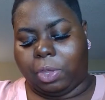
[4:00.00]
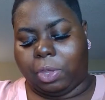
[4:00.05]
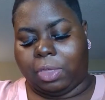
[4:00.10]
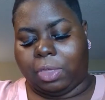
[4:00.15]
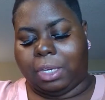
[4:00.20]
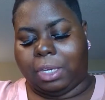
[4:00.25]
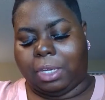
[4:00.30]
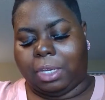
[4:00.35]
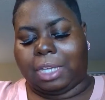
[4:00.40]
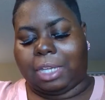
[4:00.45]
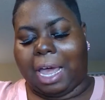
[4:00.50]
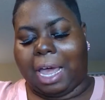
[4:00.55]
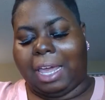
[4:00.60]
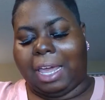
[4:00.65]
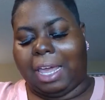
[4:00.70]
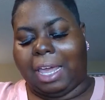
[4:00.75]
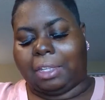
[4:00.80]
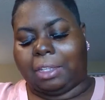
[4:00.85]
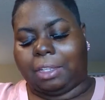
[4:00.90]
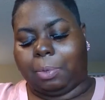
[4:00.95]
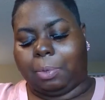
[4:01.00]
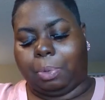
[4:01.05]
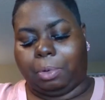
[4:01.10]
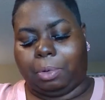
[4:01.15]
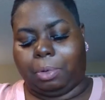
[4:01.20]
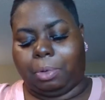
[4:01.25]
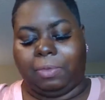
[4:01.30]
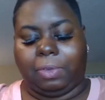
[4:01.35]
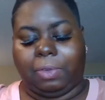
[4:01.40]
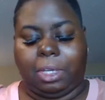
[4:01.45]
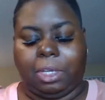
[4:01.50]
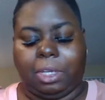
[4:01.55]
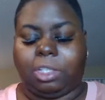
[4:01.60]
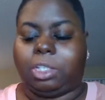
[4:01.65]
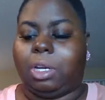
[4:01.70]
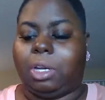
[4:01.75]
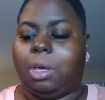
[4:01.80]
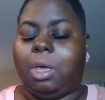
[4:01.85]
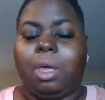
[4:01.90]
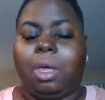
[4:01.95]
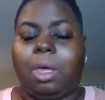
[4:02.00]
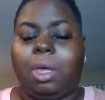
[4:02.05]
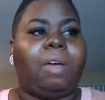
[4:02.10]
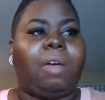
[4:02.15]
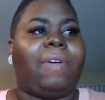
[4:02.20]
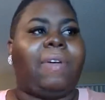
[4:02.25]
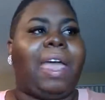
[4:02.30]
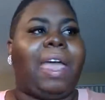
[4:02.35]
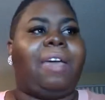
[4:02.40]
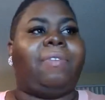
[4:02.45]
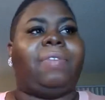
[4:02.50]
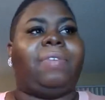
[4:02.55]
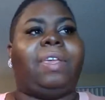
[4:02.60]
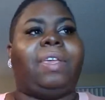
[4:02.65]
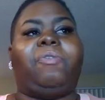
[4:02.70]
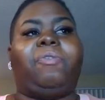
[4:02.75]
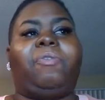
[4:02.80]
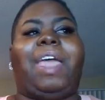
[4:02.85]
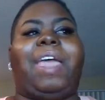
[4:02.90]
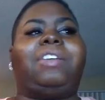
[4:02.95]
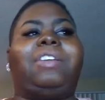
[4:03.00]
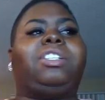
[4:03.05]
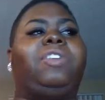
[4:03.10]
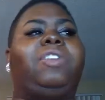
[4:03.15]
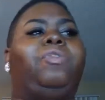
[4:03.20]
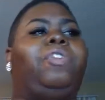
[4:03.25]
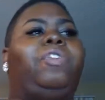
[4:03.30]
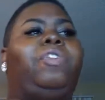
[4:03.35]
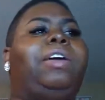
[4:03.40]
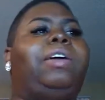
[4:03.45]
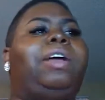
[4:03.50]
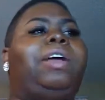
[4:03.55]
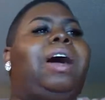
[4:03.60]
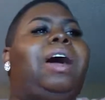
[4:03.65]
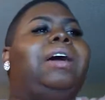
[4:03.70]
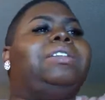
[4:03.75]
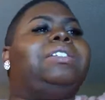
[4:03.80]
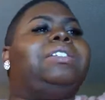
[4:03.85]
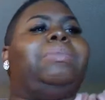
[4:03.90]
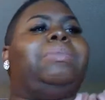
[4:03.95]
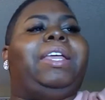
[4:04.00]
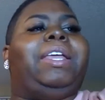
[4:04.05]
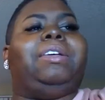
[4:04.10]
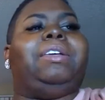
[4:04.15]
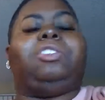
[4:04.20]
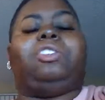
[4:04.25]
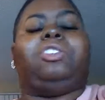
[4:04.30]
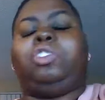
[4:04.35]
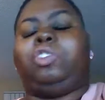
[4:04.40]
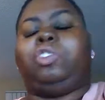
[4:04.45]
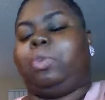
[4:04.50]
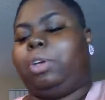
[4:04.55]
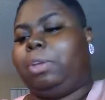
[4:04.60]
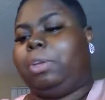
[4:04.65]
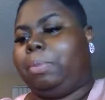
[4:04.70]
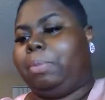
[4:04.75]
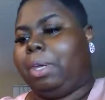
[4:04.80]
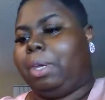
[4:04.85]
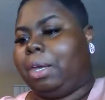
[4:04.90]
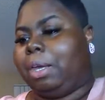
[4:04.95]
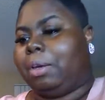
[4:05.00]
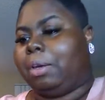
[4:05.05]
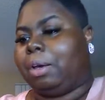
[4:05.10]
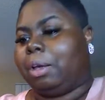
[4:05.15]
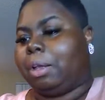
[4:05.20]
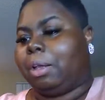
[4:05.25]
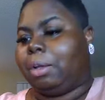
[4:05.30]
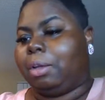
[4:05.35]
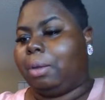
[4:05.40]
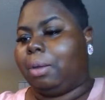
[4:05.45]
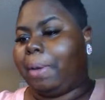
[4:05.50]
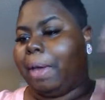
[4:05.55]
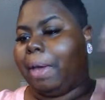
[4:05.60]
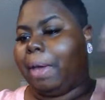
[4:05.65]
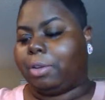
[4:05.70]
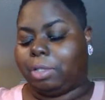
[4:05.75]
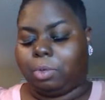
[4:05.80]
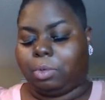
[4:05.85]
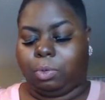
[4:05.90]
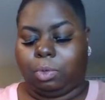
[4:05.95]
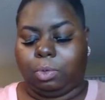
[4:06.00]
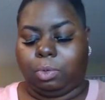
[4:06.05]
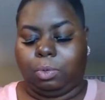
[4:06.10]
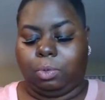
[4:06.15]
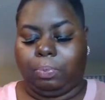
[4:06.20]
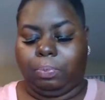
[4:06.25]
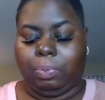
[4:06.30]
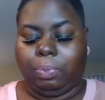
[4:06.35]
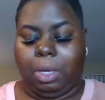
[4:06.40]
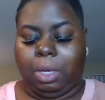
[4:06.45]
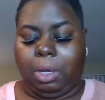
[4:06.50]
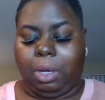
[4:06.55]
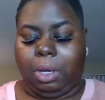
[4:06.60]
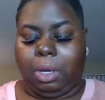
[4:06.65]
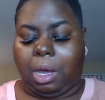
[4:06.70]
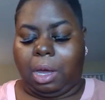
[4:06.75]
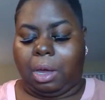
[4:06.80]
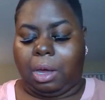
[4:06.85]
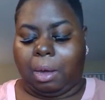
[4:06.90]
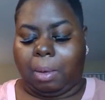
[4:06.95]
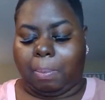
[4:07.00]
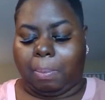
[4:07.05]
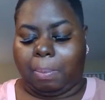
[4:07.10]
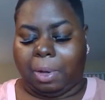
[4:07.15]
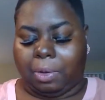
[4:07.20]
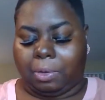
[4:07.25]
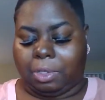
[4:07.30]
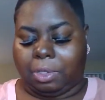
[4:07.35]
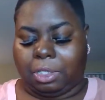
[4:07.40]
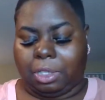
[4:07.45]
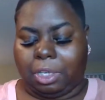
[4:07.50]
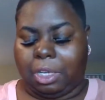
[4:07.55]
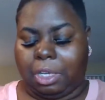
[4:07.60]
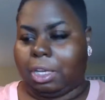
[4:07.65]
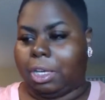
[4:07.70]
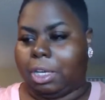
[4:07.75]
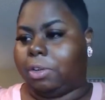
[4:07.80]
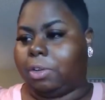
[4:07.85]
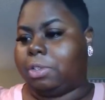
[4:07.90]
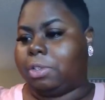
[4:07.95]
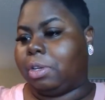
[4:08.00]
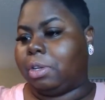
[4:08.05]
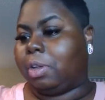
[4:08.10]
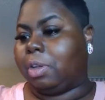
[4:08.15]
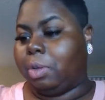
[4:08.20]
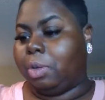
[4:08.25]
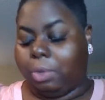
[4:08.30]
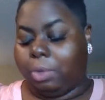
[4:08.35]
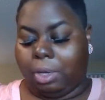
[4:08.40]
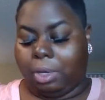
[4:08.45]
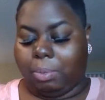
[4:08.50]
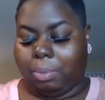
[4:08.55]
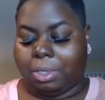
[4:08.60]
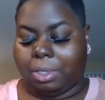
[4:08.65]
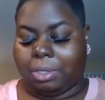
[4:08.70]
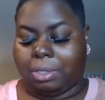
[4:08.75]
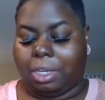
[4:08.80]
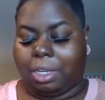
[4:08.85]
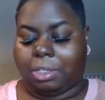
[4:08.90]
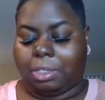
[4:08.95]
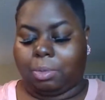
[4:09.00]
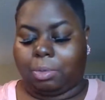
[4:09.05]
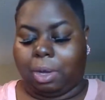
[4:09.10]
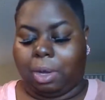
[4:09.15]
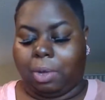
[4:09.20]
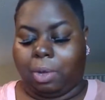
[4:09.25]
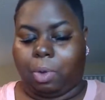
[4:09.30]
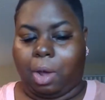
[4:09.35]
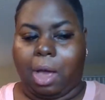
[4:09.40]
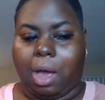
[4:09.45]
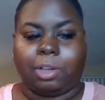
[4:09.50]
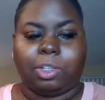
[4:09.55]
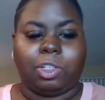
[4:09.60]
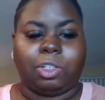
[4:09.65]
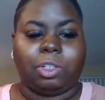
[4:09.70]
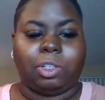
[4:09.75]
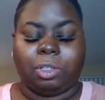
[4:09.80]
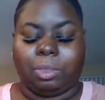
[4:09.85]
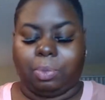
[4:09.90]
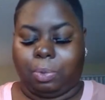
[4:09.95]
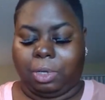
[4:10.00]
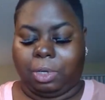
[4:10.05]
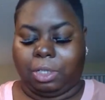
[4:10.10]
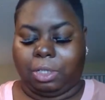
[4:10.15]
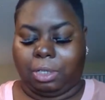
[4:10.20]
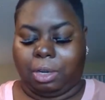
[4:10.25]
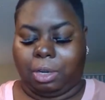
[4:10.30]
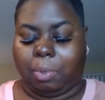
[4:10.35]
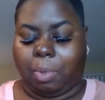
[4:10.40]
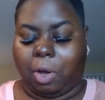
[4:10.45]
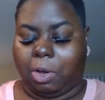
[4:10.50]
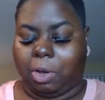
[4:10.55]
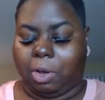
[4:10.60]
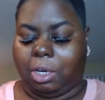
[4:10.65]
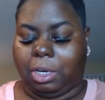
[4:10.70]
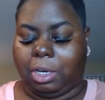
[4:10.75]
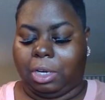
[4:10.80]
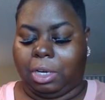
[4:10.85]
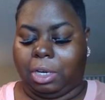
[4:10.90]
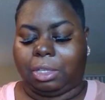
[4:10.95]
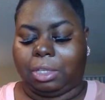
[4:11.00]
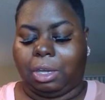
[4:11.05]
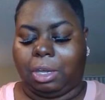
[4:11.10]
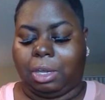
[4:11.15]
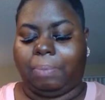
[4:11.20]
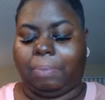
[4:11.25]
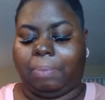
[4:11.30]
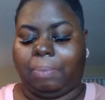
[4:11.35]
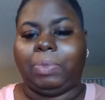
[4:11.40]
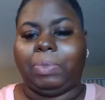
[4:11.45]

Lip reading: this. I had the privilege of having Fashion Fair Cosmetics join me in a clubhouse room. Both CEOs, including Miss Desiree Rogers, plus their marketing team,